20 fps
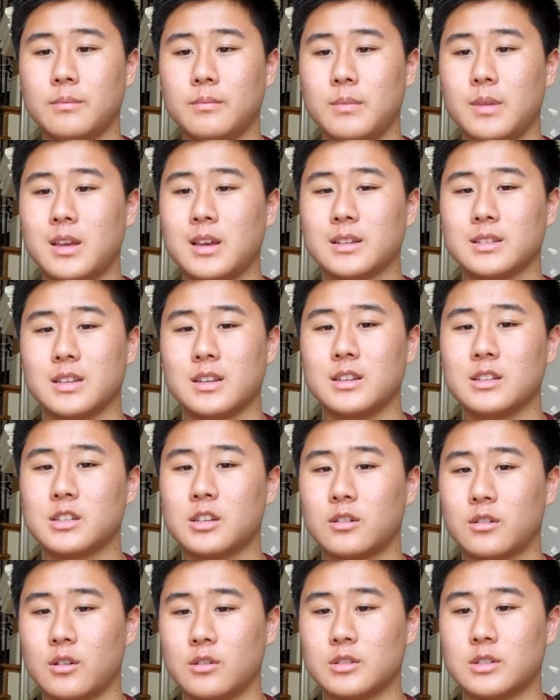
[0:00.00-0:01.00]
because it
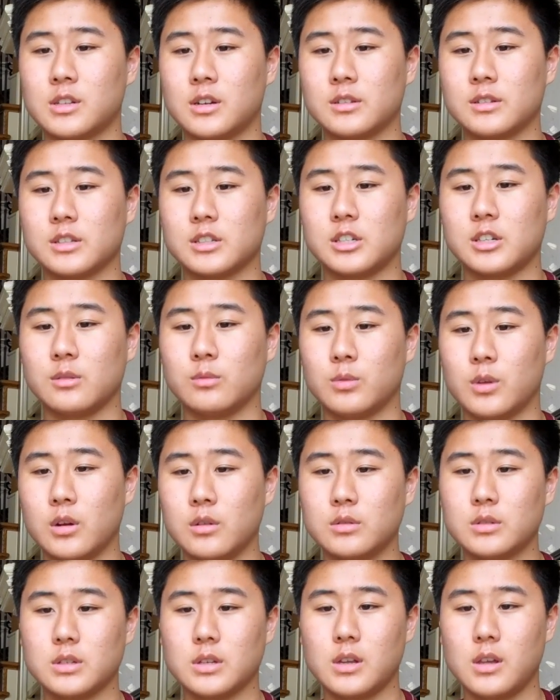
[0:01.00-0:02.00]
is her own song that she
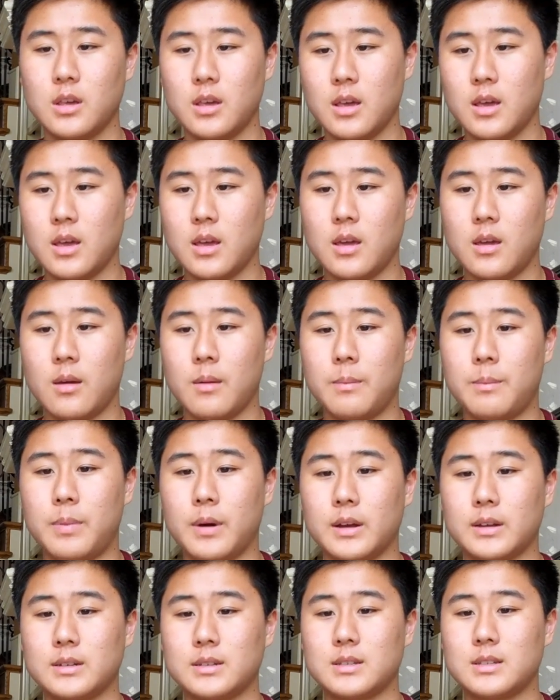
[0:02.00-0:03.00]
wrote.
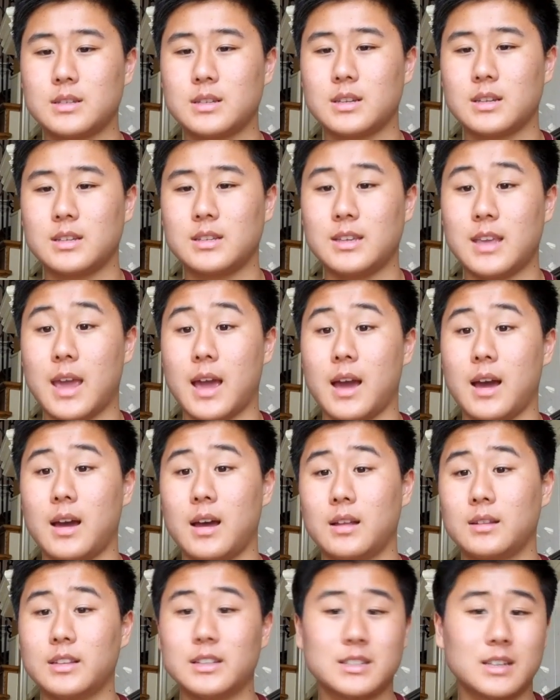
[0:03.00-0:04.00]
But yeah,
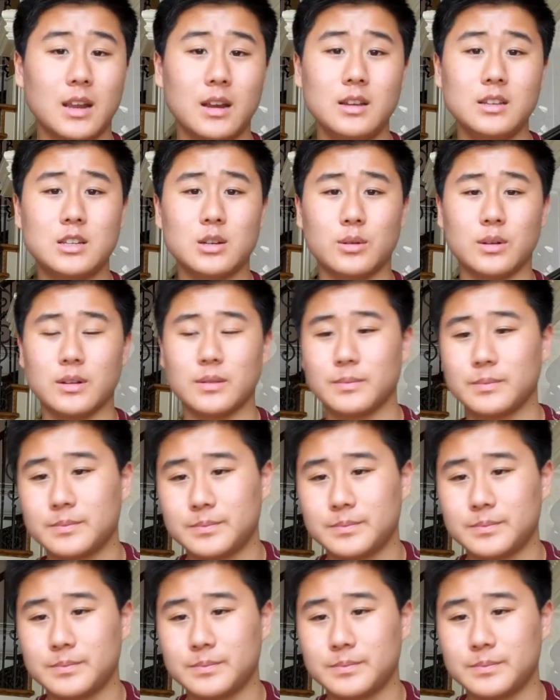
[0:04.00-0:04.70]
let's get into it.